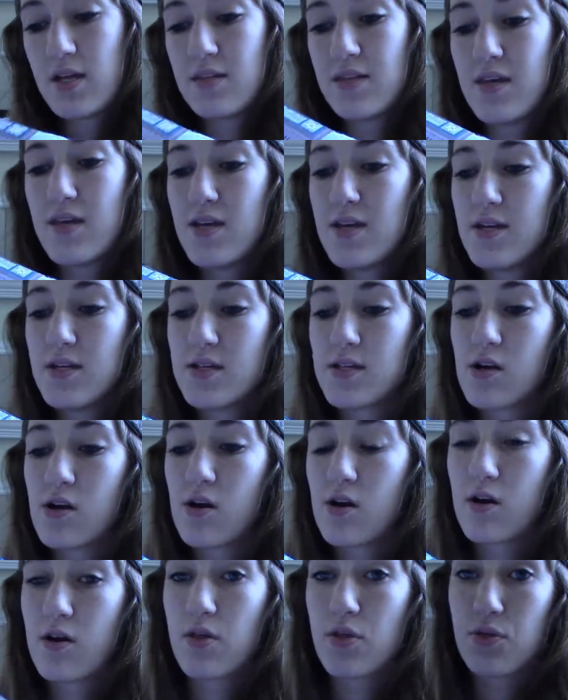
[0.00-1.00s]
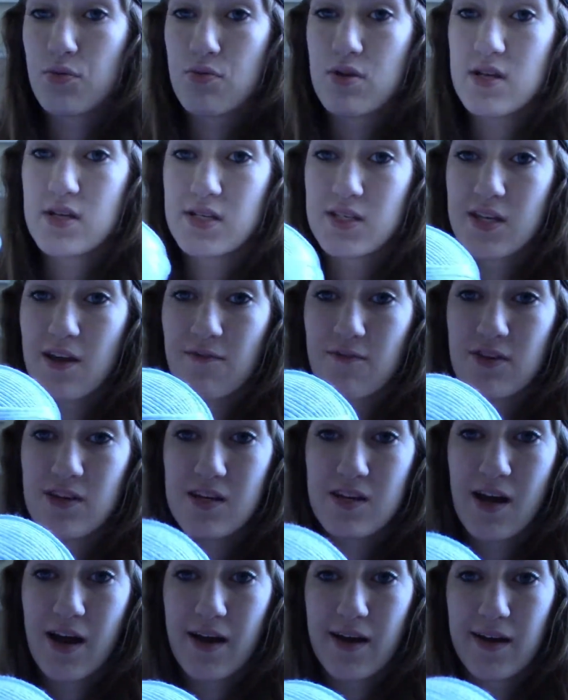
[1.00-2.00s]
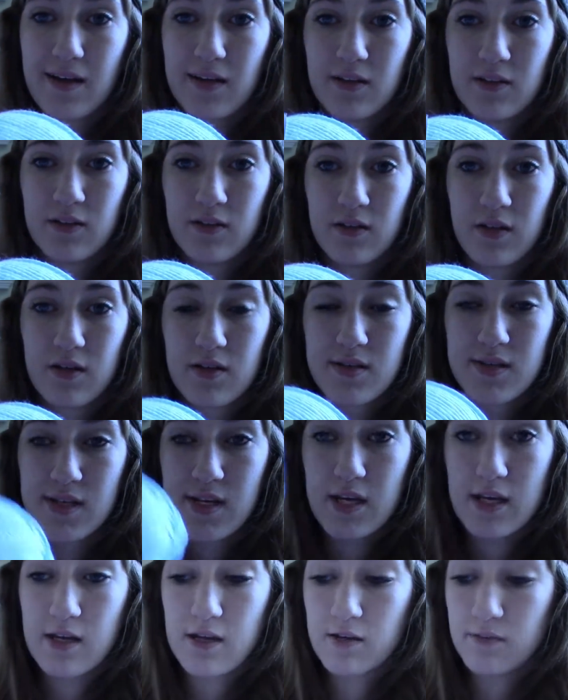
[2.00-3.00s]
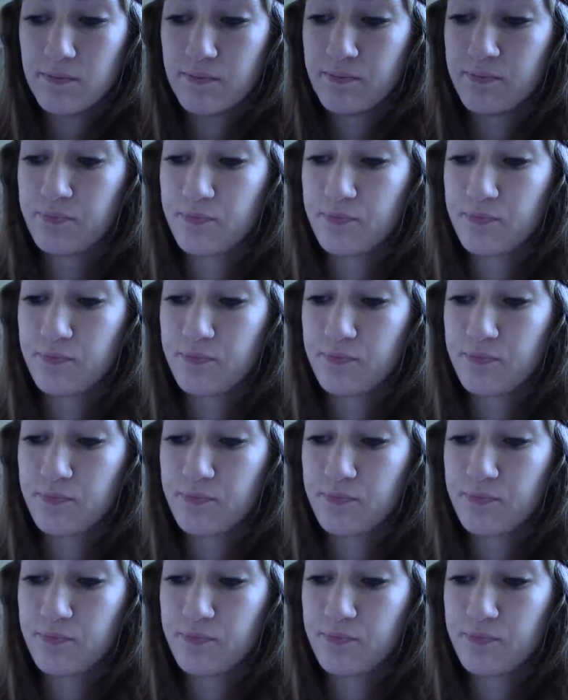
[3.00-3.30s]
These are $3.79 a skein.